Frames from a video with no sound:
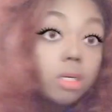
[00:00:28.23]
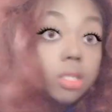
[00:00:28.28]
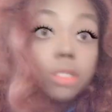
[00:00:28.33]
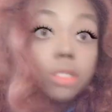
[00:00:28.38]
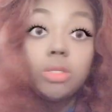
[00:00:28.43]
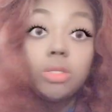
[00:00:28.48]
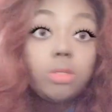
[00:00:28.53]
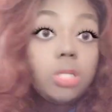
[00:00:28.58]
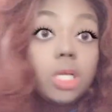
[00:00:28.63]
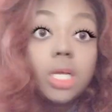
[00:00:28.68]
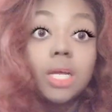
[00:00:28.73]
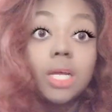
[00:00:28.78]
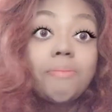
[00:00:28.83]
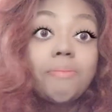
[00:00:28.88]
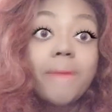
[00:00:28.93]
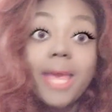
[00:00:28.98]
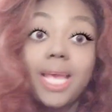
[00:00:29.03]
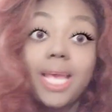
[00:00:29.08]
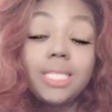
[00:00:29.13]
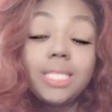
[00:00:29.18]
You look
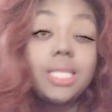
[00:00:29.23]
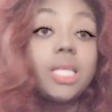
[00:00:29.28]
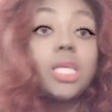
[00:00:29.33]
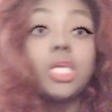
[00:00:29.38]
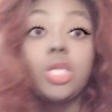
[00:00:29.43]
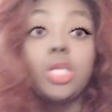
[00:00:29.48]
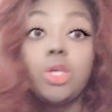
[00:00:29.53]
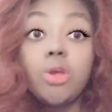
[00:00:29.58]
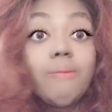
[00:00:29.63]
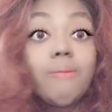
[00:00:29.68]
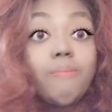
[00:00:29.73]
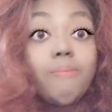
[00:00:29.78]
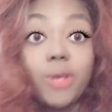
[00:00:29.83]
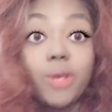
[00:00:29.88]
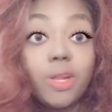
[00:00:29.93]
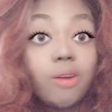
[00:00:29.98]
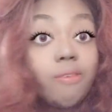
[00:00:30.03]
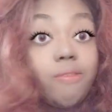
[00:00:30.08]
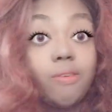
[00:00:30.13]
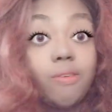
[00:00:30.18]
amazing. You're
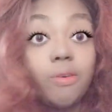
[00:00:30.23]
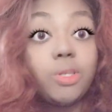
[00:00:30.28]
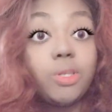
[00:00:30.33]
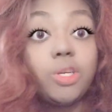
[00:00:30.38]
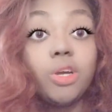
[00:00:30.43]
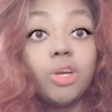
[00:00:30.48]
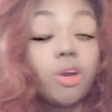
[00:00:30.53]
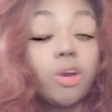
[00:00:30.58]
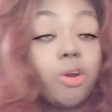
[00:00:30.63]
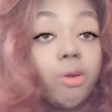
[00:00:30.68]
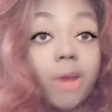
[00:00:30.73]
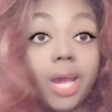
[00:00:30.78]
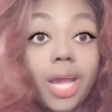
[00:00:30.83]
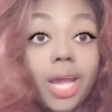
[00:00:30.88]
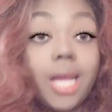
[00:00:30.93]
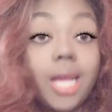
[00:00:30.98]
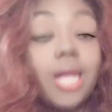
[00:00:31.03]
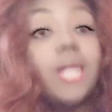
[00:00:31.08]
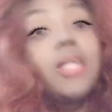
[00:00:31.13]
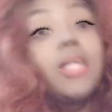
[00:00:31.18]
beautiful. You're
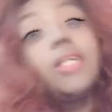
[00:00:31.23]
great.